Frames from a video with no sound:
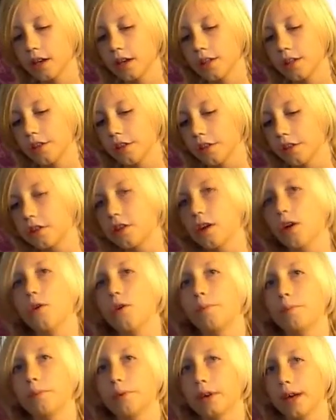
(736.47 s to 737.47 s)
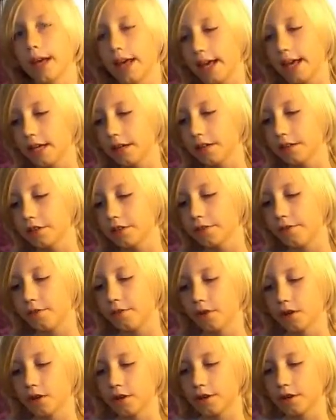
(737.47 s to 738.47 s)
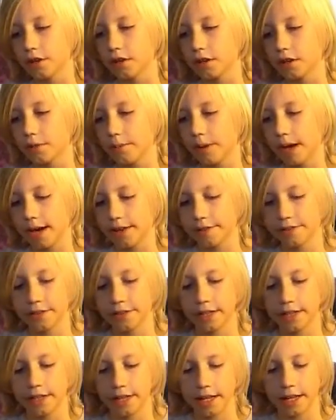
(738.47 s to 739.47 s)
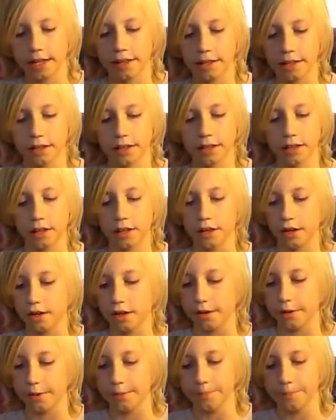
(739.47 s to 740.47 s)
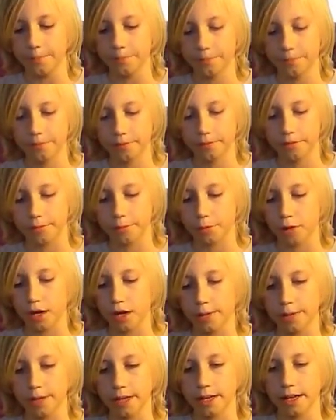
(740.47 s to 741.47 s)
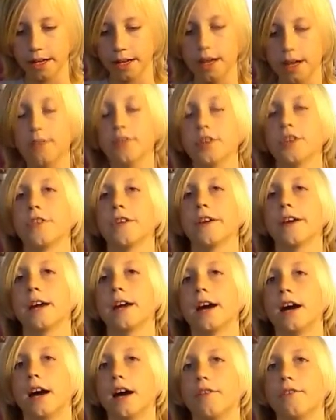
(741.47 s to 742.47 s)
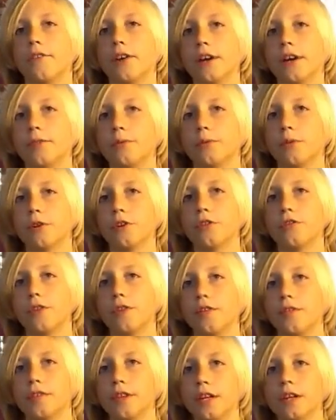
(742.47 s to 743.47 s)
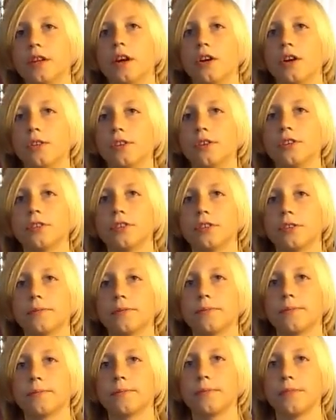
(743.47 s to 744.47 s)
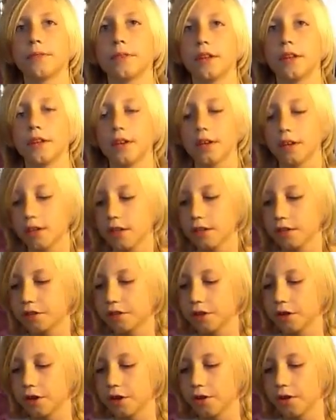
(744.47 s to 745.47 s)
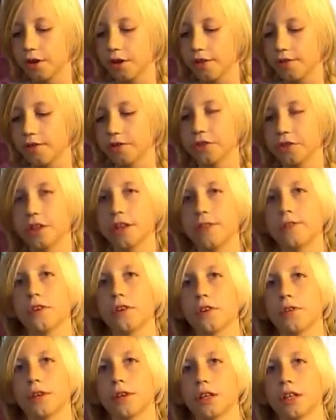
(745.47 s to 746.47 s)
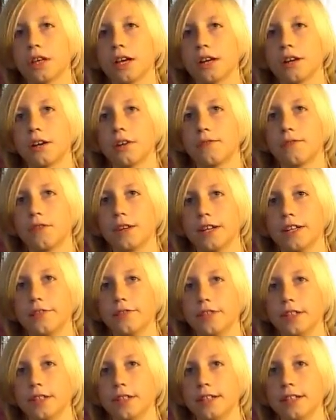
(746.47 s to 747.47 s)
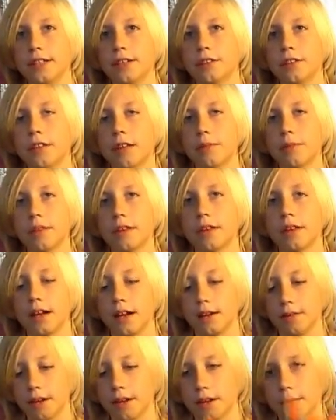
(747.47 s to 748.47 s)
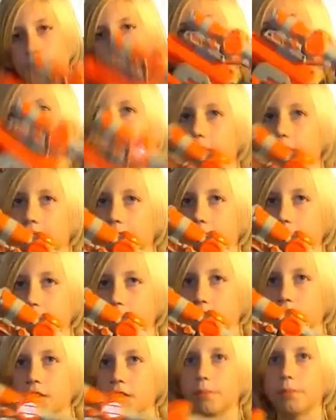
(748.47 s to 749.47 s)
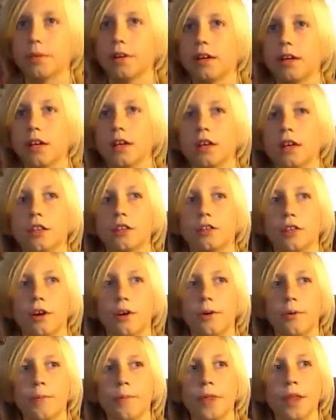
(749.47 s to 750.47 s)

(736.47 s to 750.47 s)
The scope and the 4 dart capacity, the priming and everything, I find worth $15. So if you're looking for a quick sidearm for HVZ or something, I recommend picking this one up. So